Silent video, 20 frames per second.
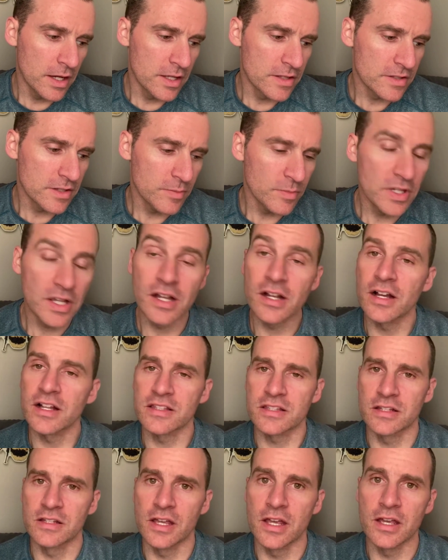something I got
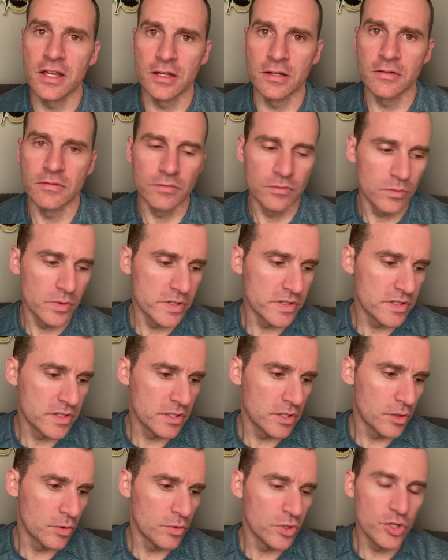today was,
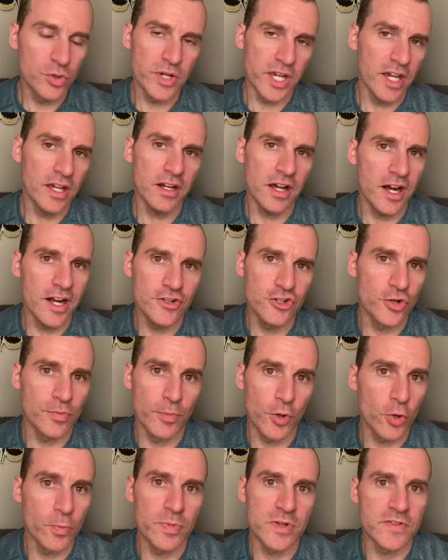you can't hide your
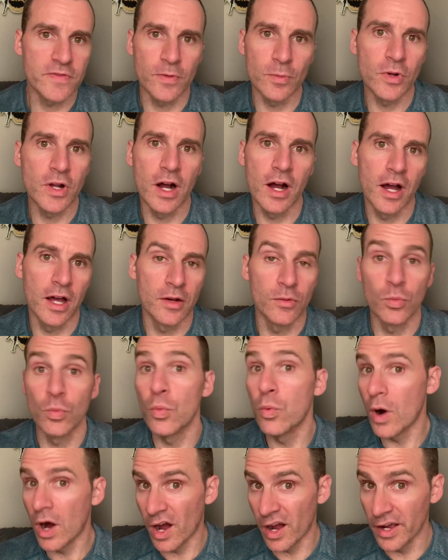purpose from God.
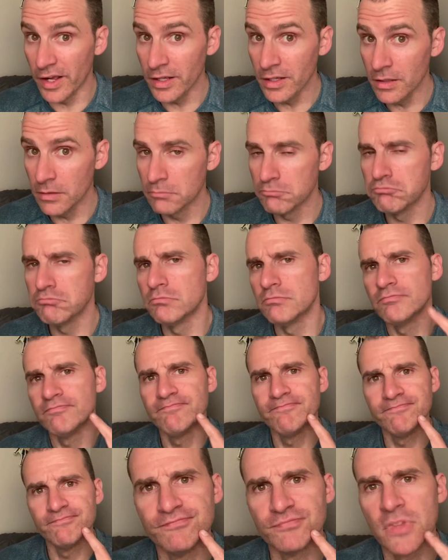Why?
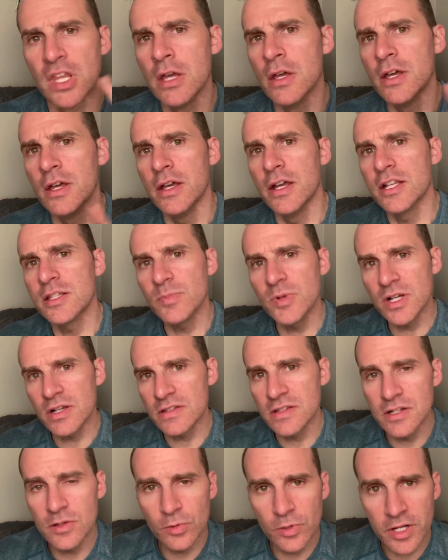It's
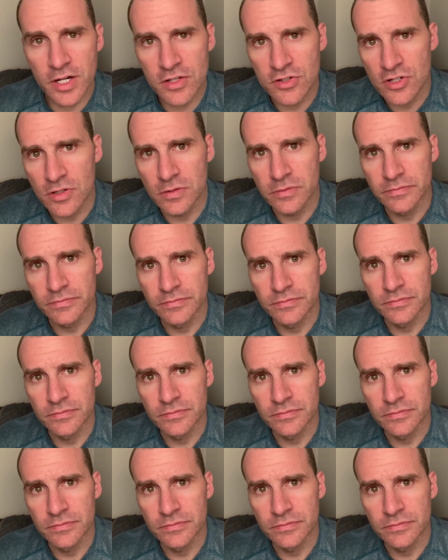because He created you.